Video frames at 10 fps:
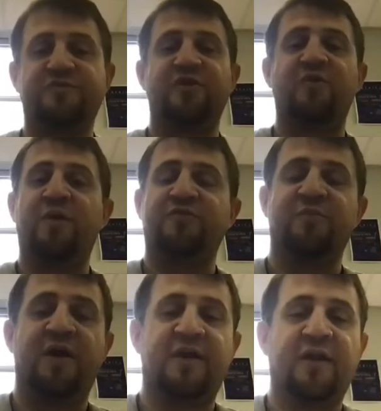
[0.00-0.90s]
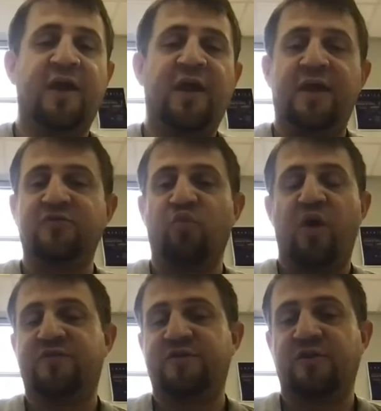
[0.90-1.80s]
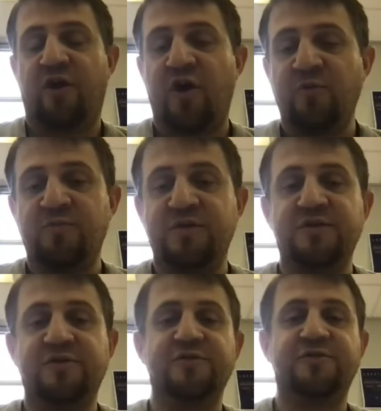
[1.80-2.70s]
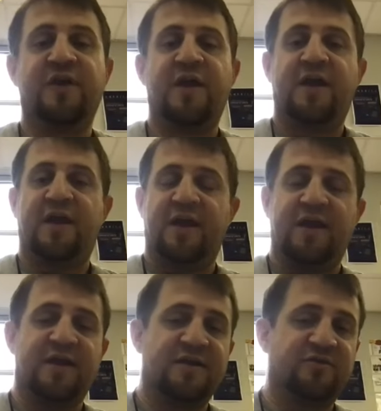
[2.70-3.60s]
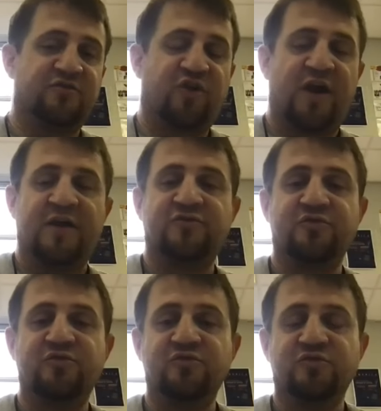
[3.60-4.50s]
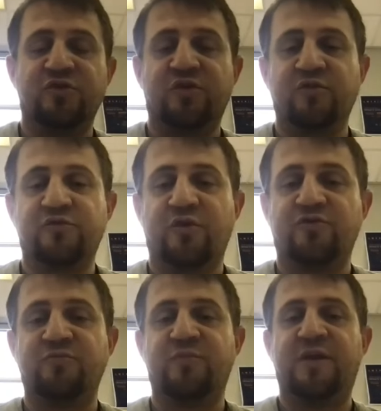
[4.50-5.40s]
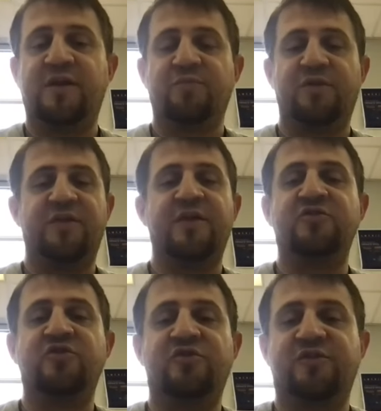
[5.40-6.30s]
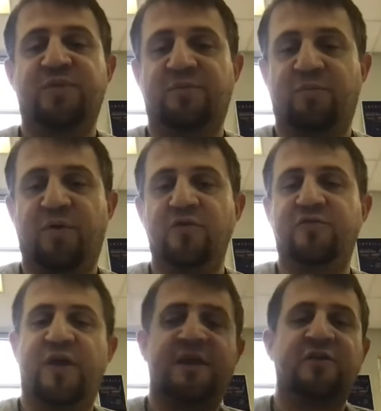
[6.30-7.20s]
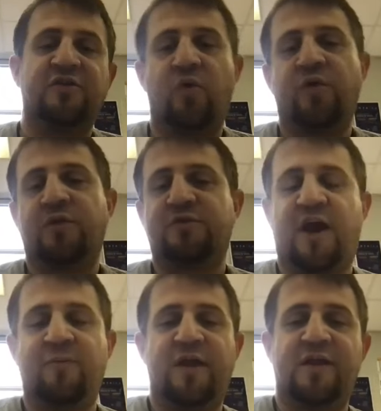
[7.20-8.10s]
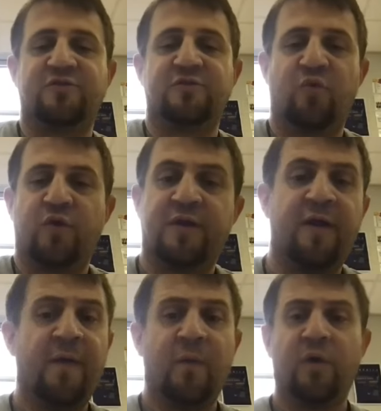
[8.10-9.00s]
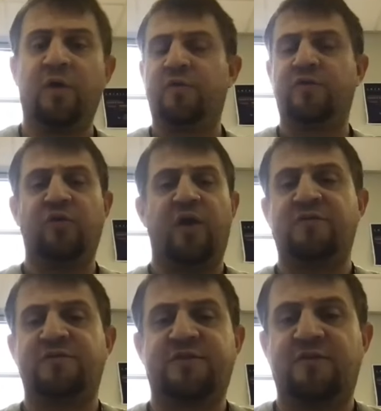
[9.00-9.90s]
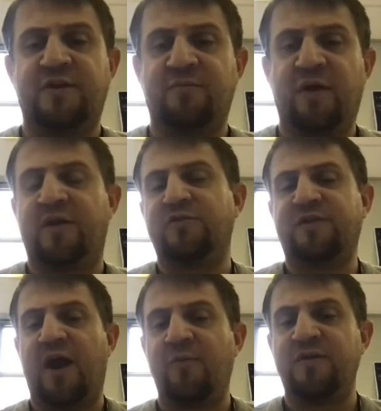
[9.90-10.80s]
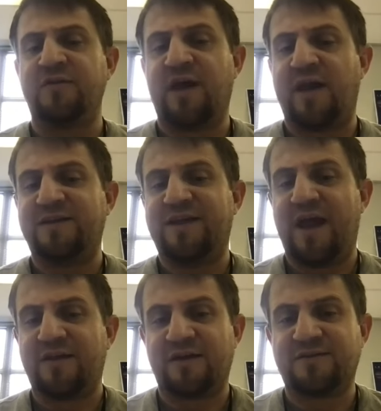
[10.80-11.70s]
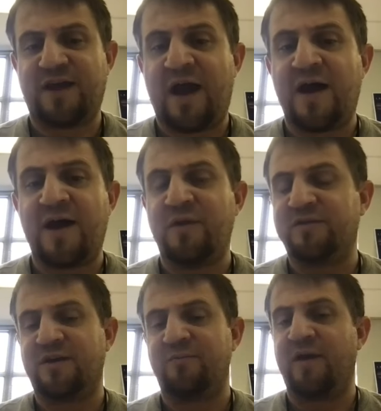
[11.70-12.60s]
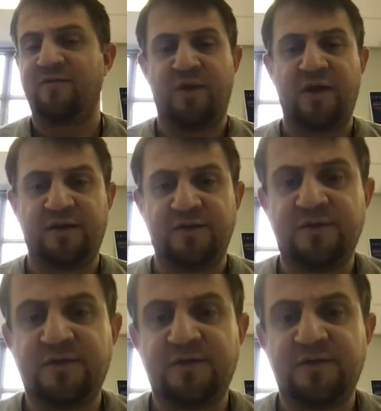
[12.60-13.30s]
So much money is wasted on automobiles and trying to look good on social media. But then you see people post they need to lower their retirement age to 40. Well, you haven't saved any money. Retirement is not a time, it's an amount of money.